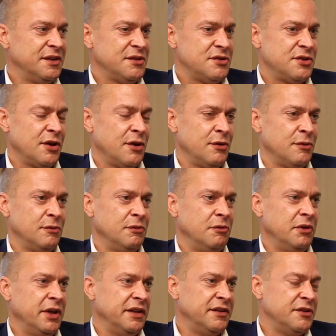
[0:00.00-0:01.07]

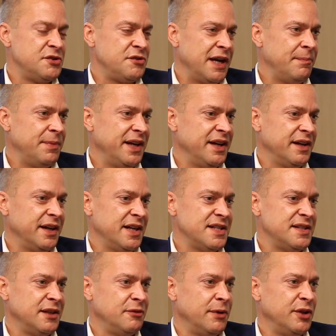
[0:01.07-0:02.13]
So the trap here is
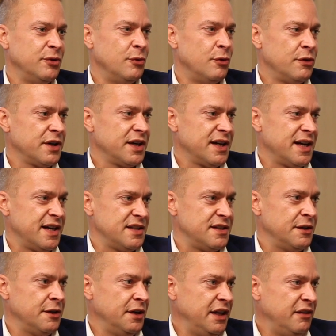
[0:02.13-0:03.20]
that when you organize
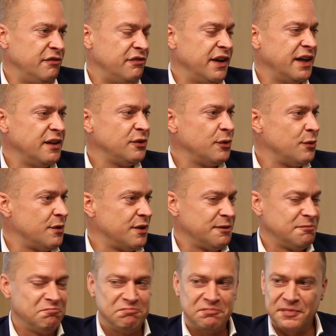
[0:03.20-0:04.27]
an event
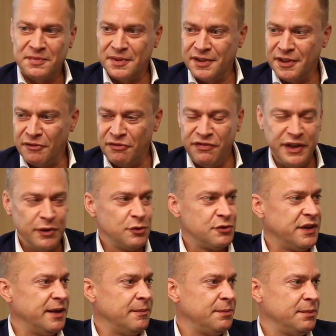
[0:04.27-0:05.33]
or a field
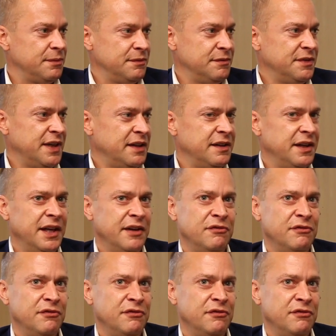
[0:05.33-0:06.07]
trip, that